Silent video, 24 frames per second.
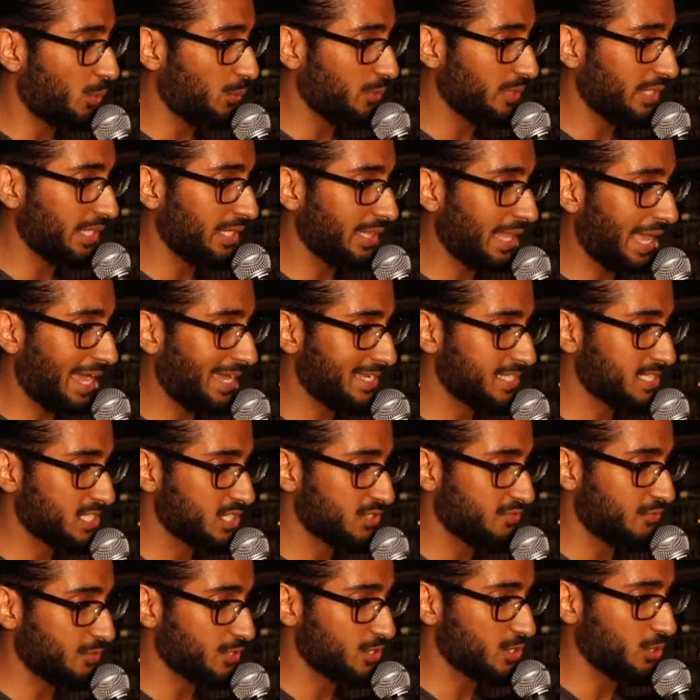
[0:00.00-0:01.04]
only
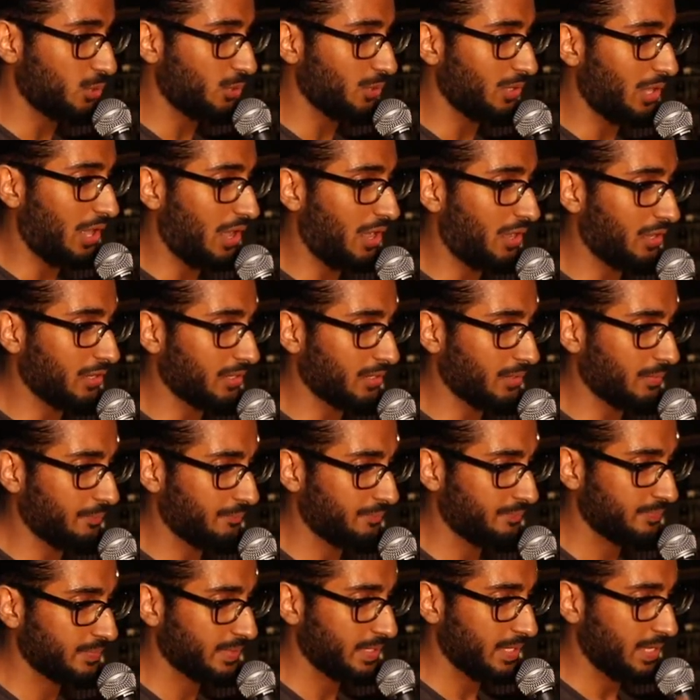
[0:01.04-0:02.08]
lasts for so long.